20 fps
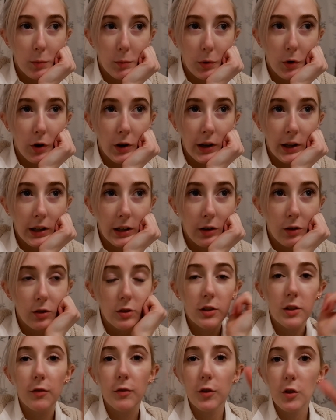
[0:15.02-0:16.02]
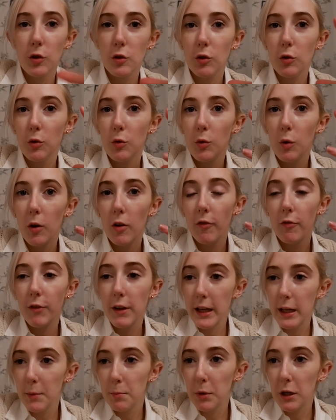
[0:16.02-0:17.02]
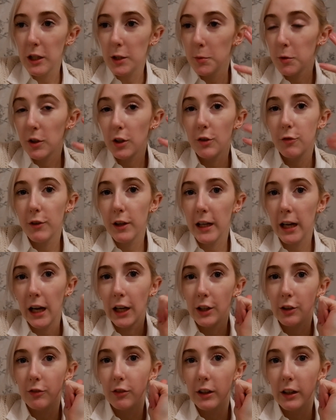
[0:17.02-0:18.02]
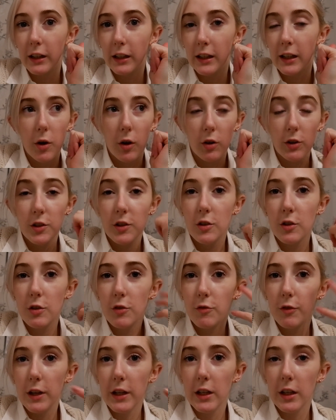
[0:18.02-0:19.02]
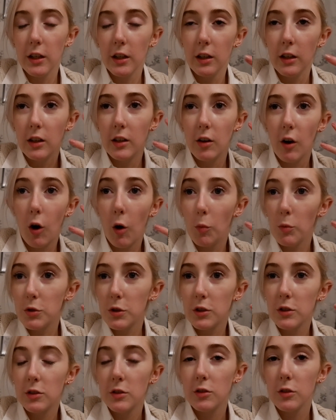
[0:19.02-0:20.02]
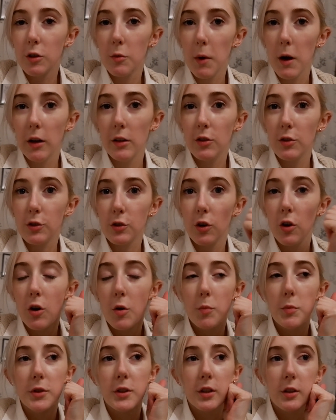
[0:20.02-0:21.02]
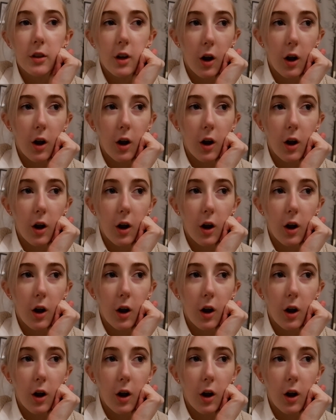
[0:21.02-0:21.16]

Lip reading: been buying lots of new vegan bits because Veganuary, lots of new vegan options come out in the shops.